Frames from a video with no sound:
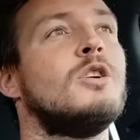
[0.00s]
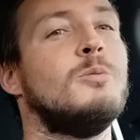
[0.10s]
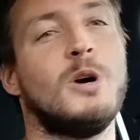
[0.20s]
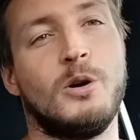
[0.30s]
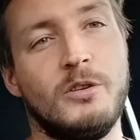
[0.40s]

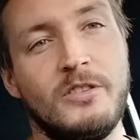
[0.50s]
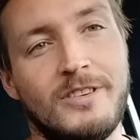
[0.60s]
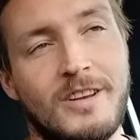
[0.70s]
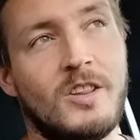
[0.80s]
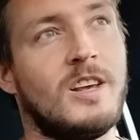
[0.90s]
Kumo
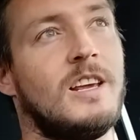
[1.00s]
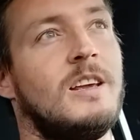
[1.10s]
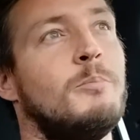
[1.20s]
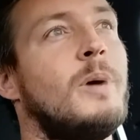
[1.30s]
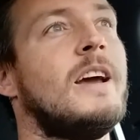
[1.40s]
is
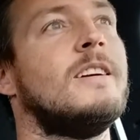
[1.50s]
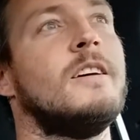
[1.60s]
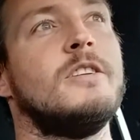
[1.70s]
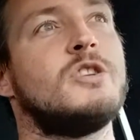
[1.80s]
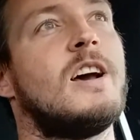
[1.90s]
the
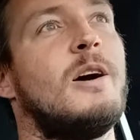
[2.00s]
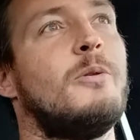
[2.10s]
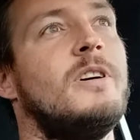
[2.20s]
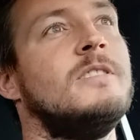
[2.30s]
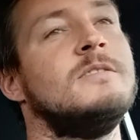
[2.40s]
beta, the shy
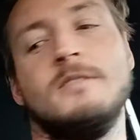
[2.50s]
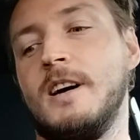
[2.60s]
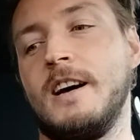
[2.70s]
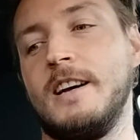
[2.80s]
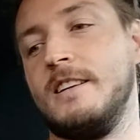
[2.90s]

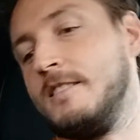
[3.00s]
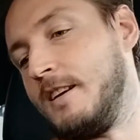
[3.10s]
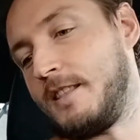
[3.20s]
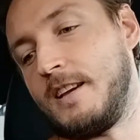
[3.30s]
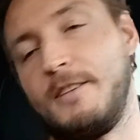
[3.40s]
one, hiding.
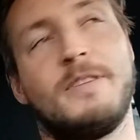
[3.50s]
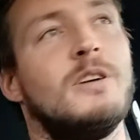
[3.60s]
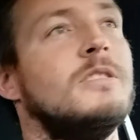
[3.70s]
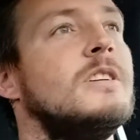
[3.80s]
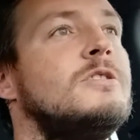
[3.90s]
I think he
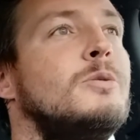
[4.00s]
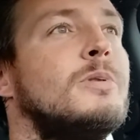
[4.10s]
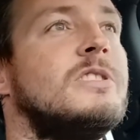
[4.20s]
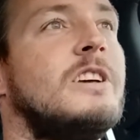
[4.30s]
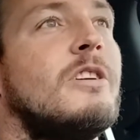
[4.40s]
found a
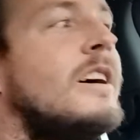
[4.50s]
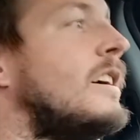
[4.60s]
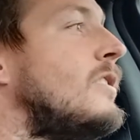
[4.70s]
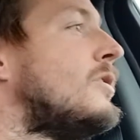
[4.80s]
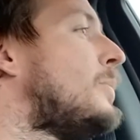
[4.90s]
super secret
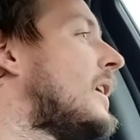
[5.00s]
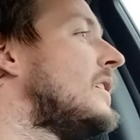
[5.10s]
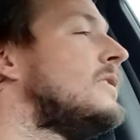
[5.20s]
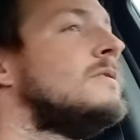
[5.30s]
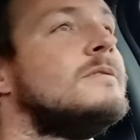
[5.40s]
hiding
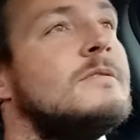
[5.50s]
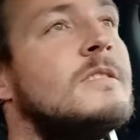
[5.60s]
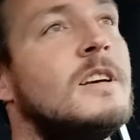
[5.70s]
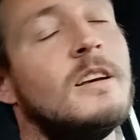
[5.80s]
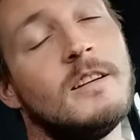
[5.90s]
spot,
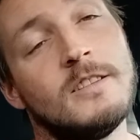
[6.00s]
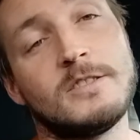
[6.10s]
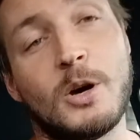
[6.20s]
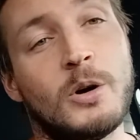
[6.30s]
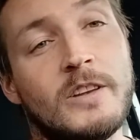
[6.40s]

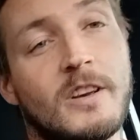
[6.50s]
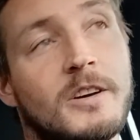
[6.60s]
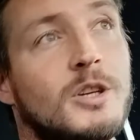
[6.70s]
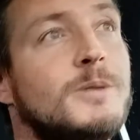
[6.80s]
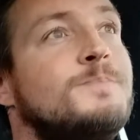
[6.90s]
so he's
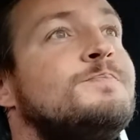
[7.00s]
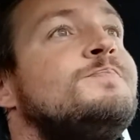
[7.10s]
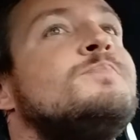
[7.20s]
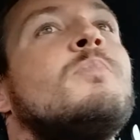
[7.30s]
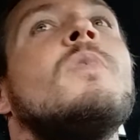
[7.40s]
all good.
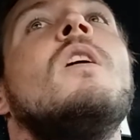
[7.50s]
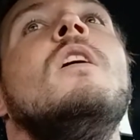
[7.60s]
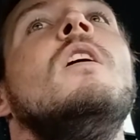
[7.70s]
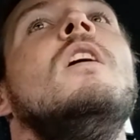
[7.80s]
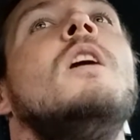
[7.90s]

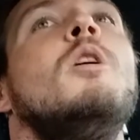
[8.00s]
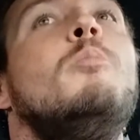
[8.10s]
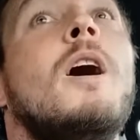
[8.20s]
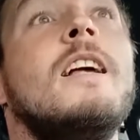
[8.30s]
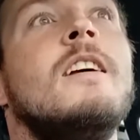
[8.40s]

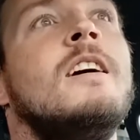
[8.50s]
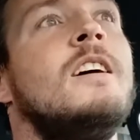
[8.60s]
But